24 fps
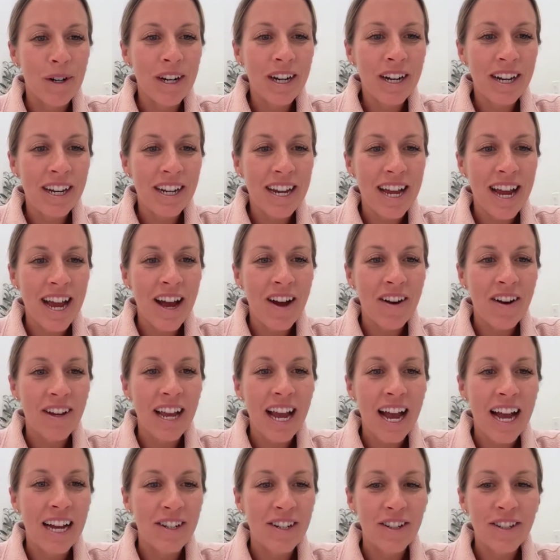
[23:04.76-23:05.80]
gonna now,
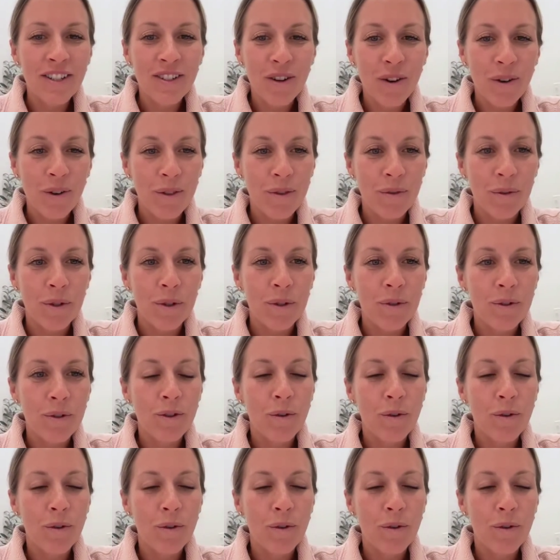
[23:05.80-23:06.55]
yeah, just go through.